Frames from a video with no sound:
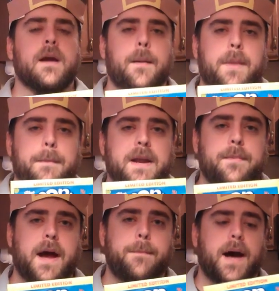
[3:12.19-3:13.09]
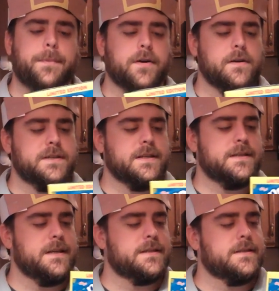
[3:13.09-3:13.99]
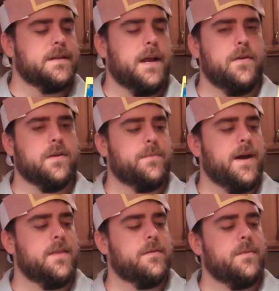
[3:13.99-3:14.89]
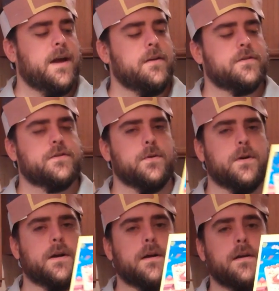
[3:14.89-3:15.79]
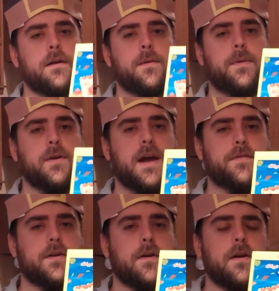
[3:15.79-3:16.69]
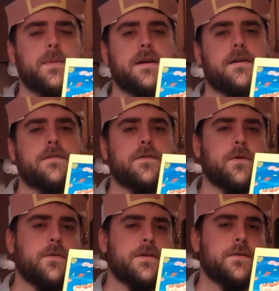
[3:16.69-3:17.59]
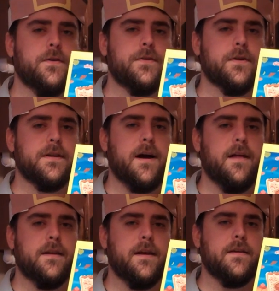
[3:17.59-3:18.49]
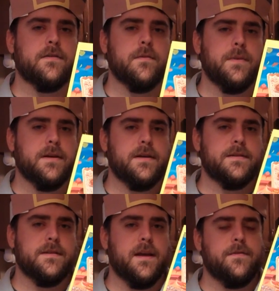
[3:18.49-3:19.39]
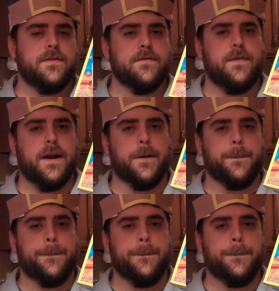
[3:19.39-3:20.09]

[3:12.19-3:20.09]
Pumpkin pie Pop-Tarts exist, and you can buy them at your store. But you have to hurry because they're only sold during the holidays because life isn't fair.